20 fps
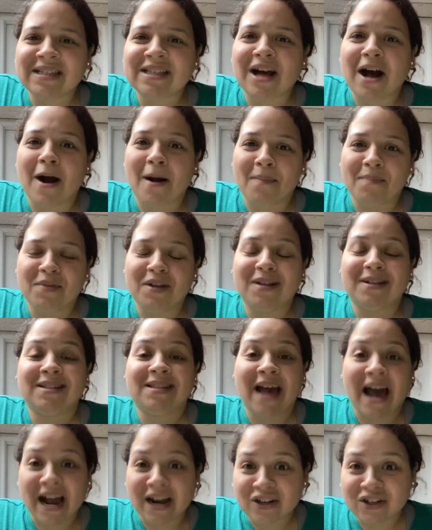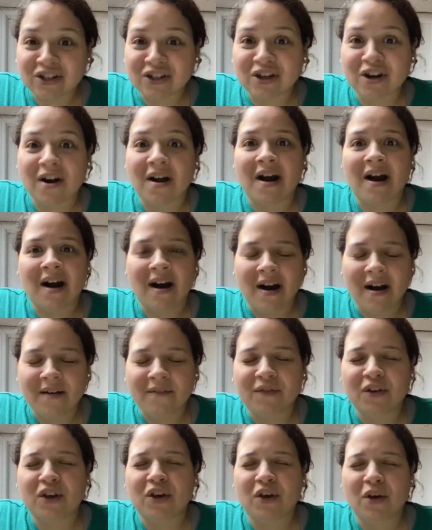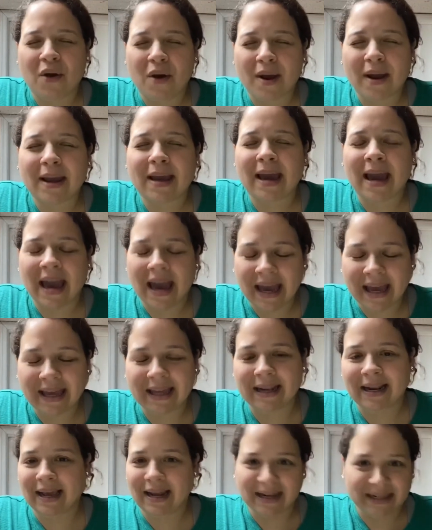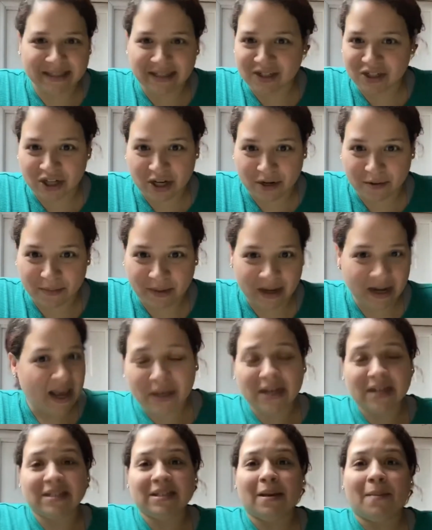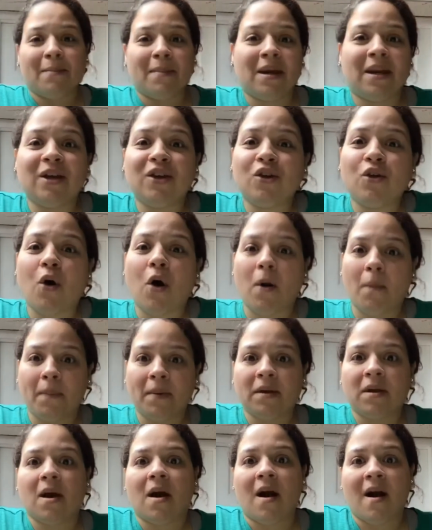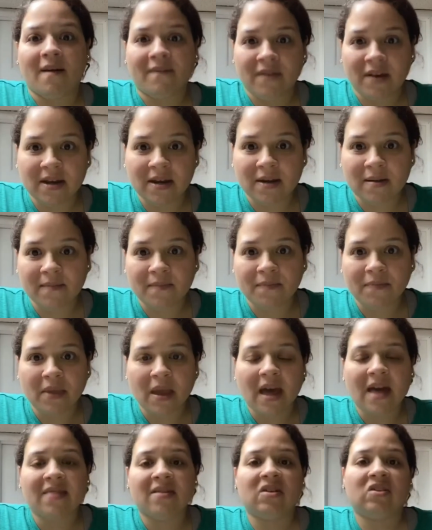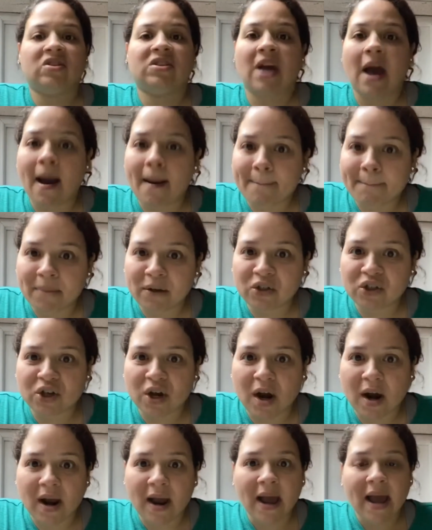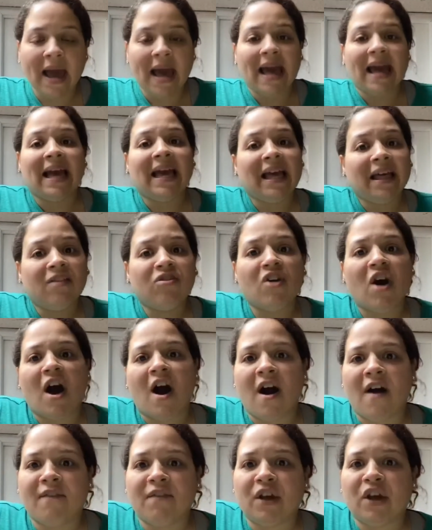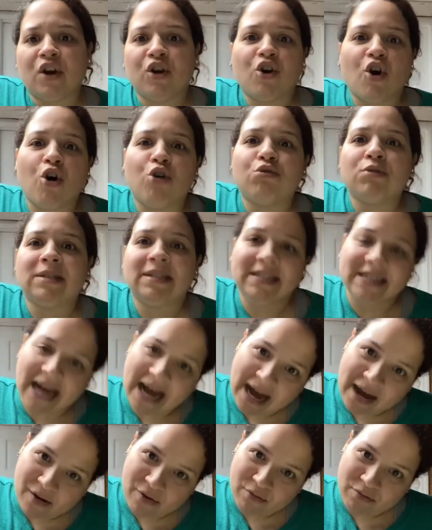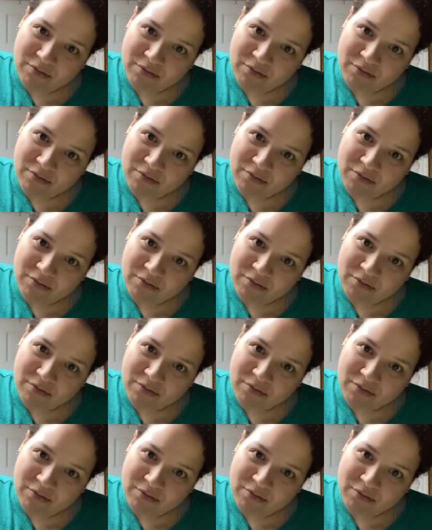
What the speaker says: up the texture of your cake, ladies and gentlemen. Because the minute you open your oven, the temperature in the oven goes down.